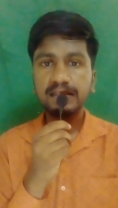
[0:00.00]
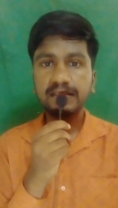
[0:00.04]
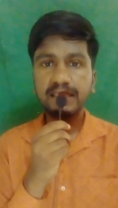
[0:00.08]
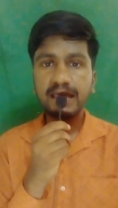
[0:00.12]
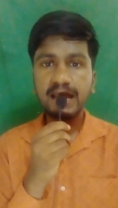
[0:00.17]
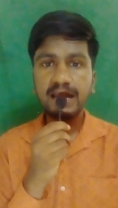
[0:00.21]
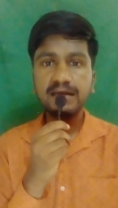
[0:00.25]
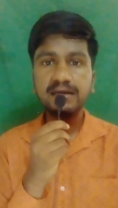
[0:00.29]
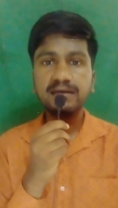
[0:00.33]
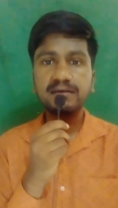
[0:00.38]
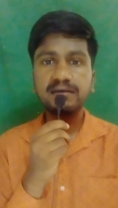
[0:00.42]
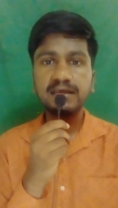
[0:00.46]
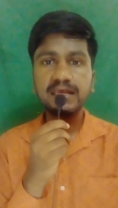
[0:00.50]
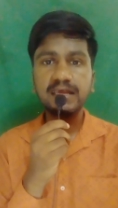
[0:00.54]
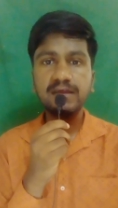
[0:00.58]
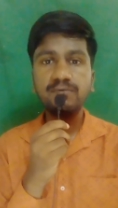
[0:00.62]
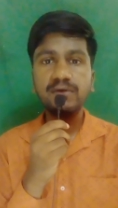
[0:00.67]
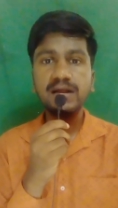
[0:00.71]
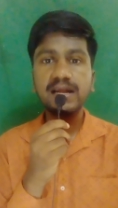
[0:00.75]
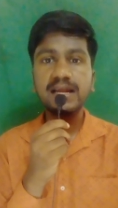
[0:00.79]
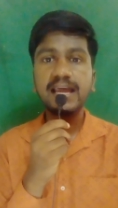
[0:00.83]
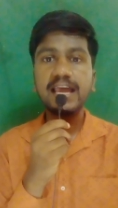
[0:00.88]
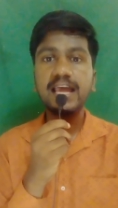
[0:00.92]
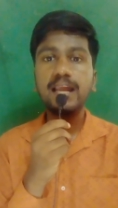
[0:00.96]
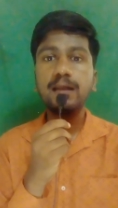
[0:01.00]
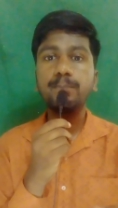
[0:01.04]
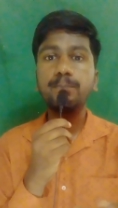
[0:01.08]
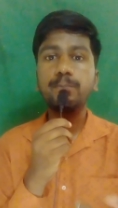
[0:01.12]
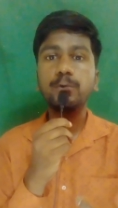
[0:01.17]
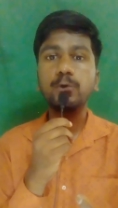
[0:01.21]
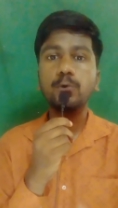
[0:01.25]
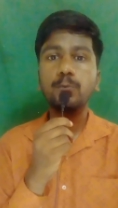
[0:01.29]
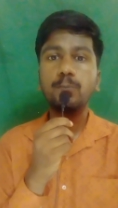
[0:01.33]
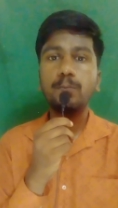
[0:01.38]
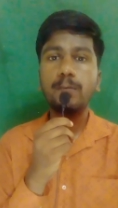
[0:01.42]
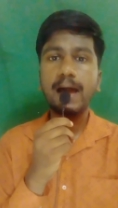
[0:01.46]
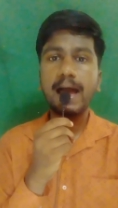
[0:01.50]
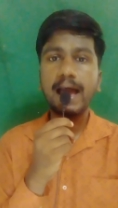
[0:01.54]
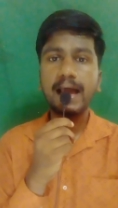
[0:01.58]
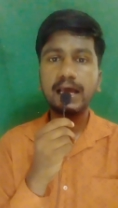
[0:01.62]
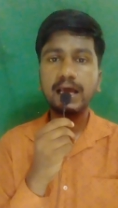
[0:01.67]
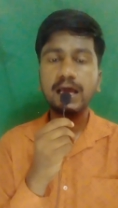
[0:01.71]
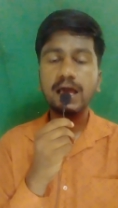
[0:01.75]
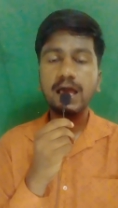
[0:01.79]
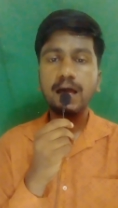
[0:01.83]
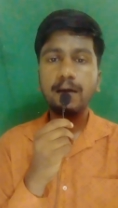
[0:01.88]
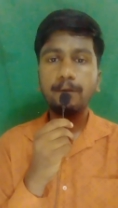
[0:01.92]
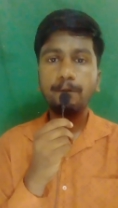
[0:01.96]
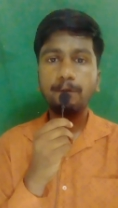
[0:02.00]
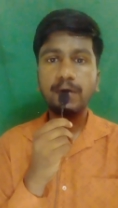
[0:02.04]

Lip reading: that tree will help you back